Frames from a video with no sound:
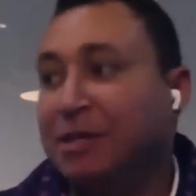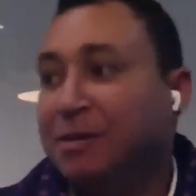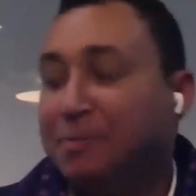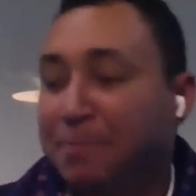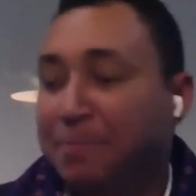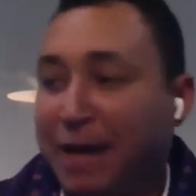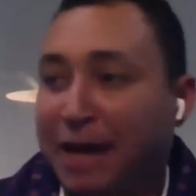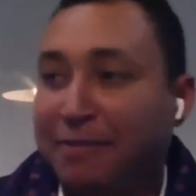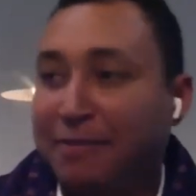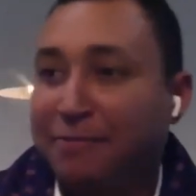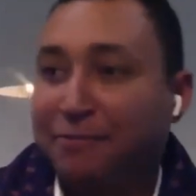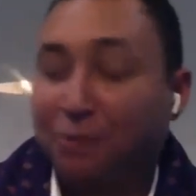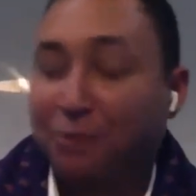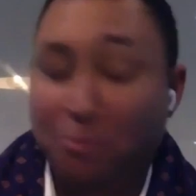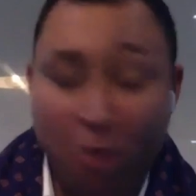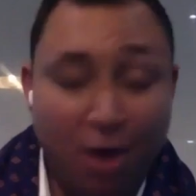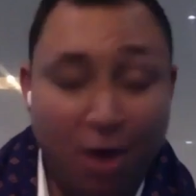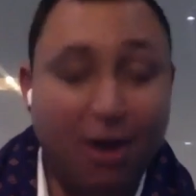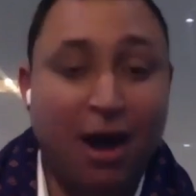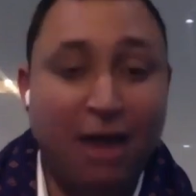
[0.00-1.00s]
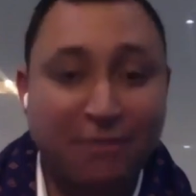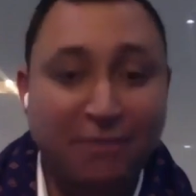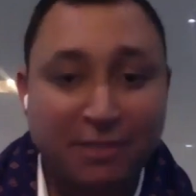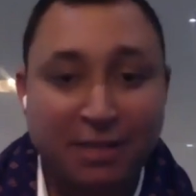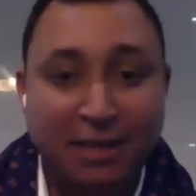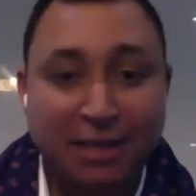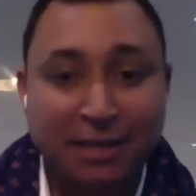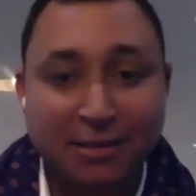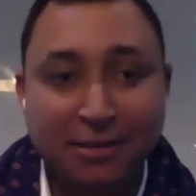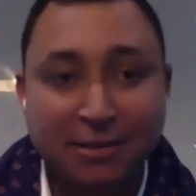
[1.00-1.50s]
But from what I've
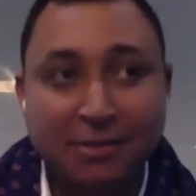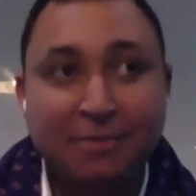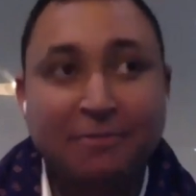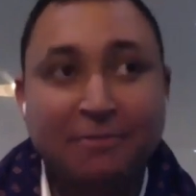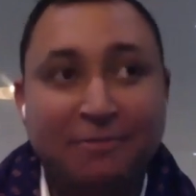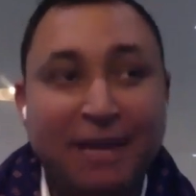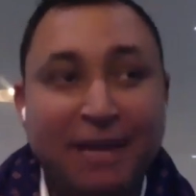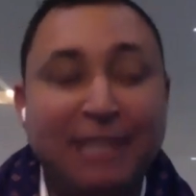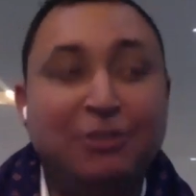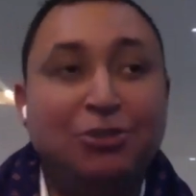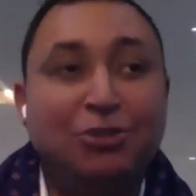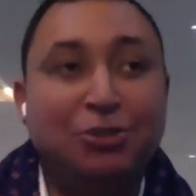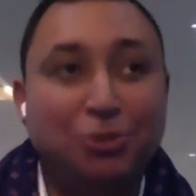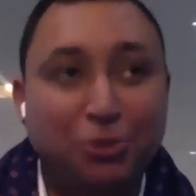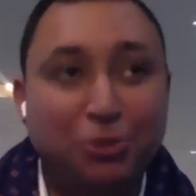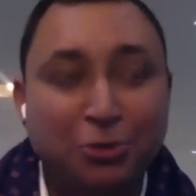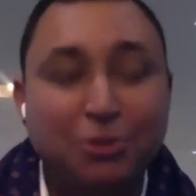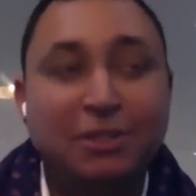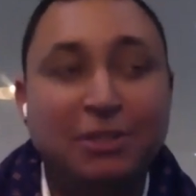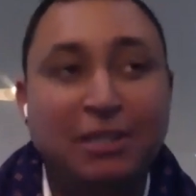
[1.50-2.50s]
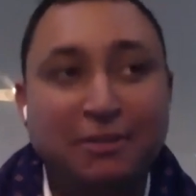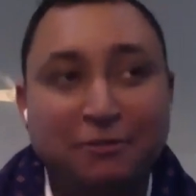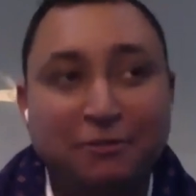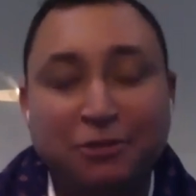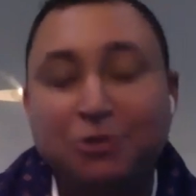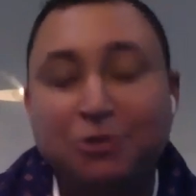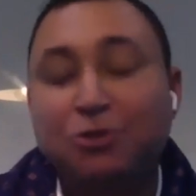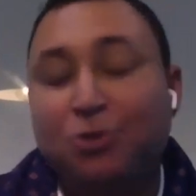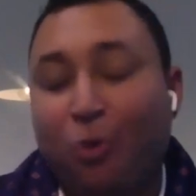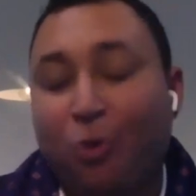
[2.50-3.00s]
seen, they do give
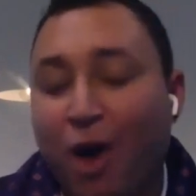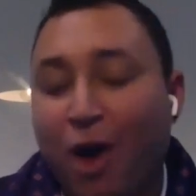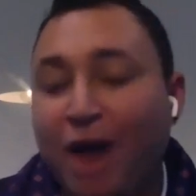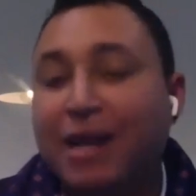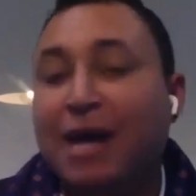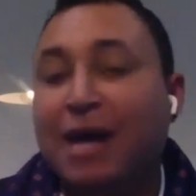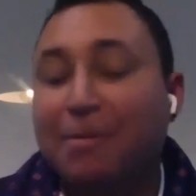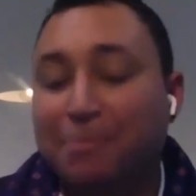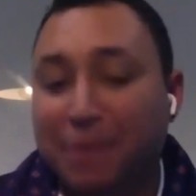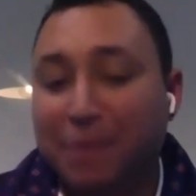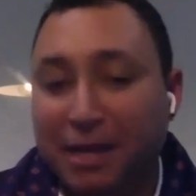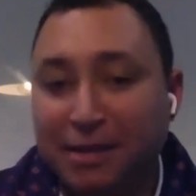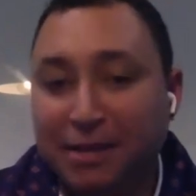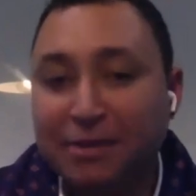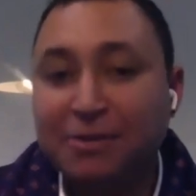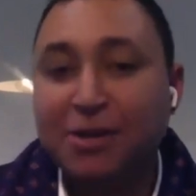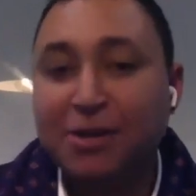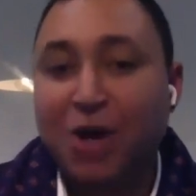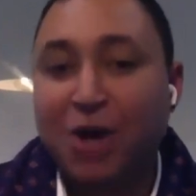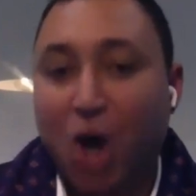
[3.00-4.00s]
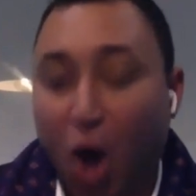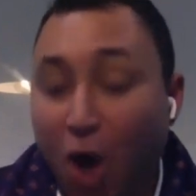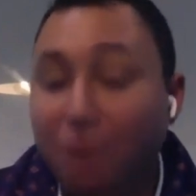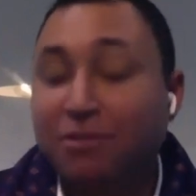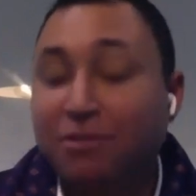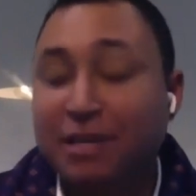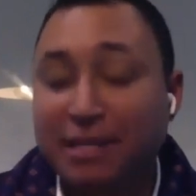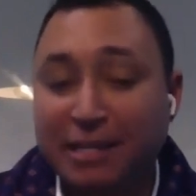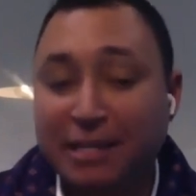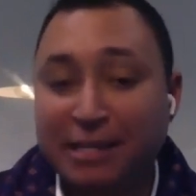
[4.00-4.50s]
you quite a bit of
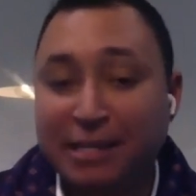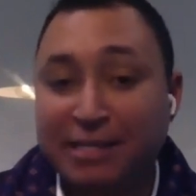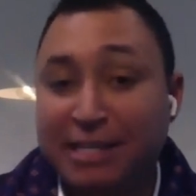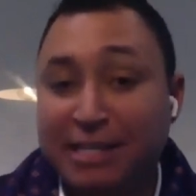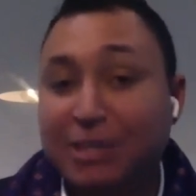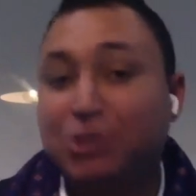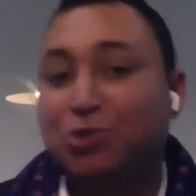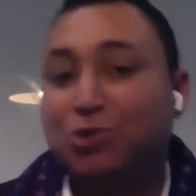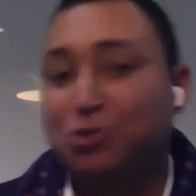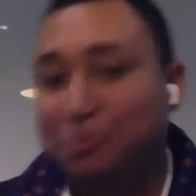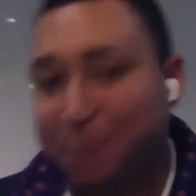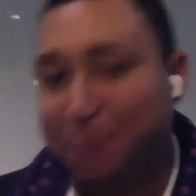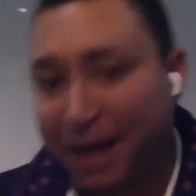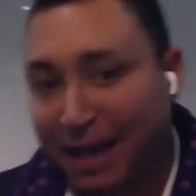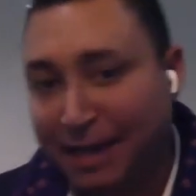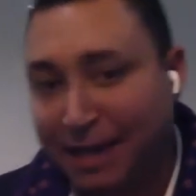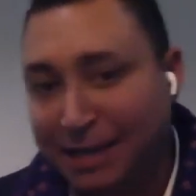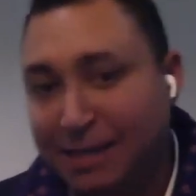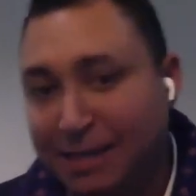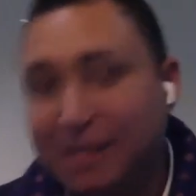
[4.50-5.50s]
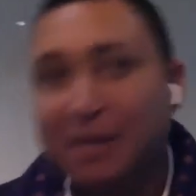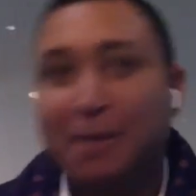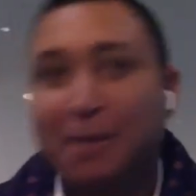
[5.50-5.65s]
leniency to pay,